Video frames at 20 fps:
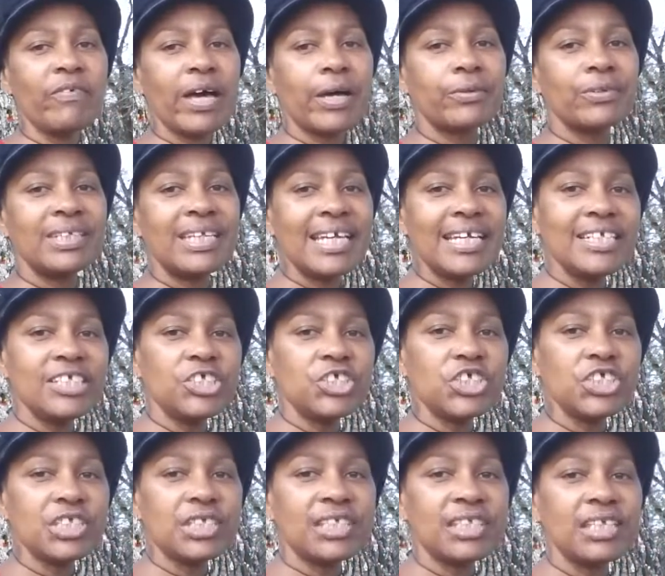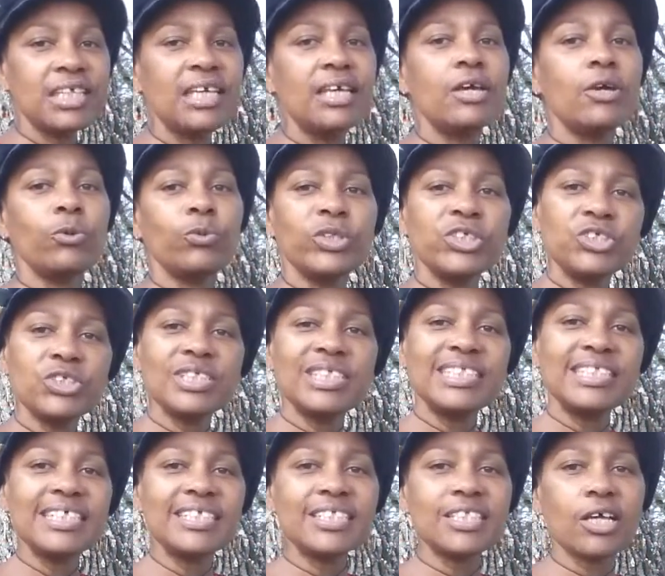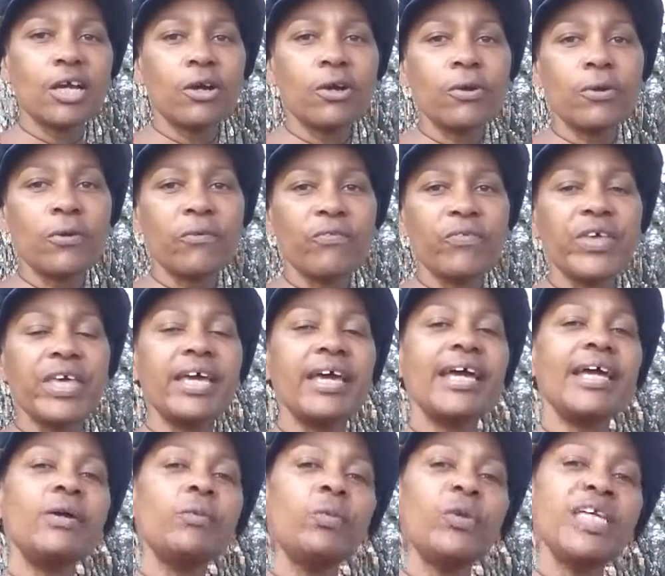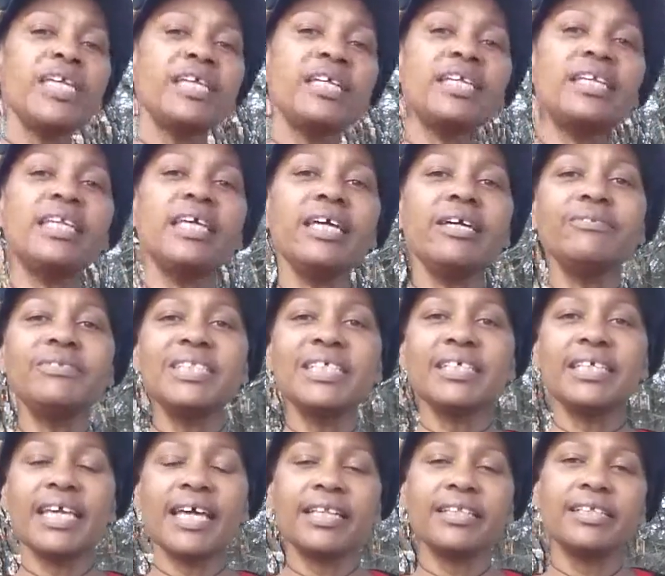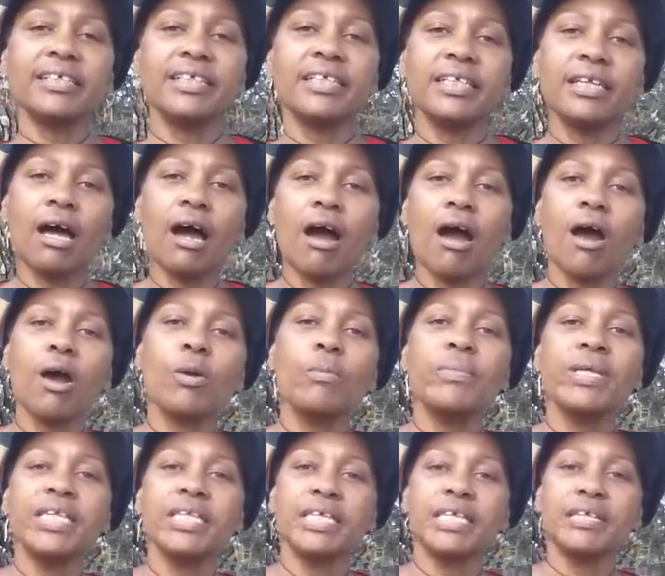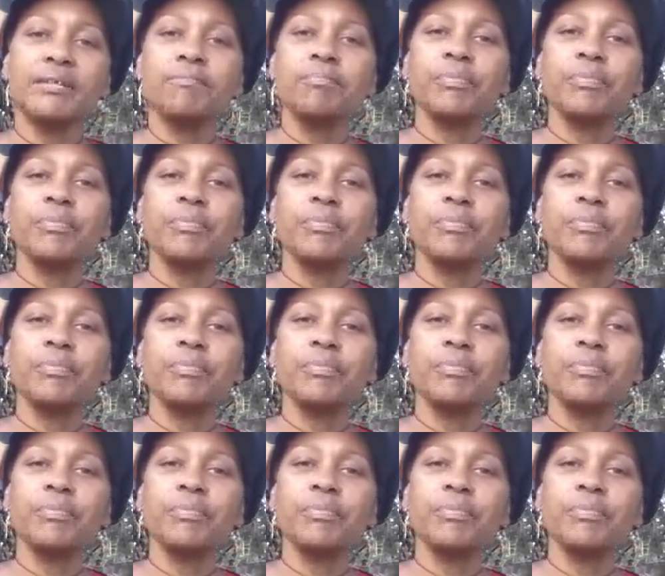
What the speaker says: foundation, which is this earth, and we can live together in harmony.